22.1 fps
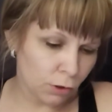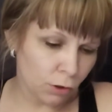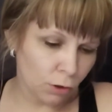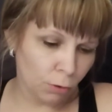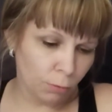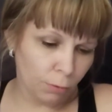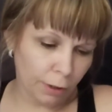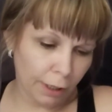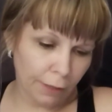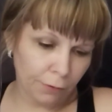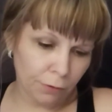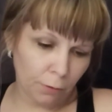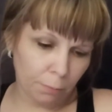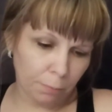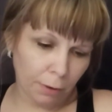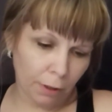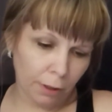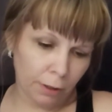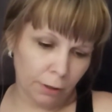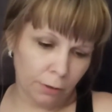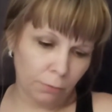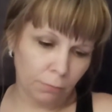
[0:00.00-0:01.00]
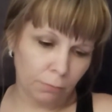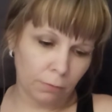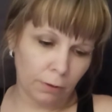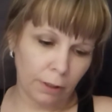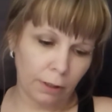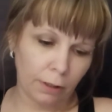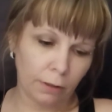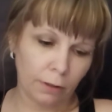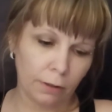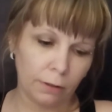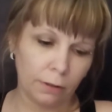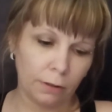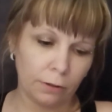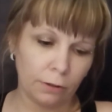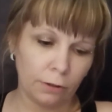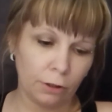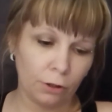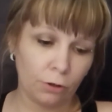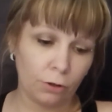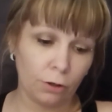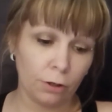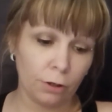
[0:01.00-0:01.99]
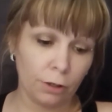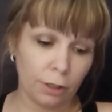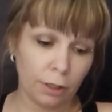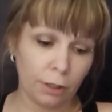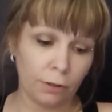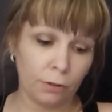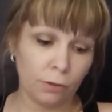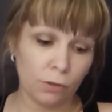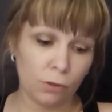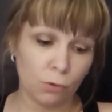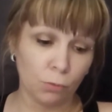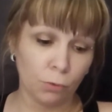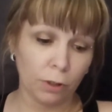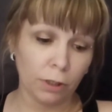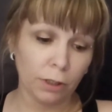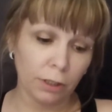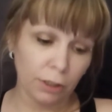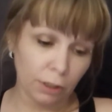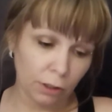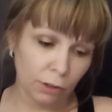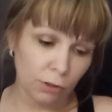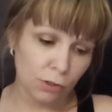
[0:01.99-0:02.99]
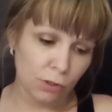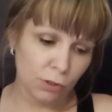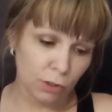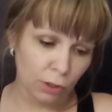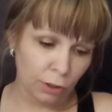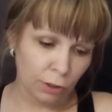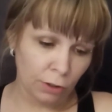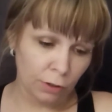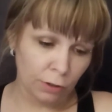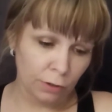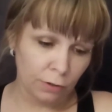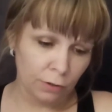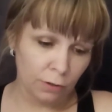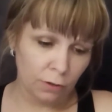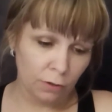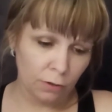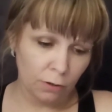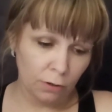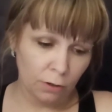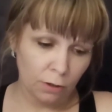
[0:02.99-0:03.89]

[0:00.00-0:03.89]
so we're at the part where Kirk is really concerned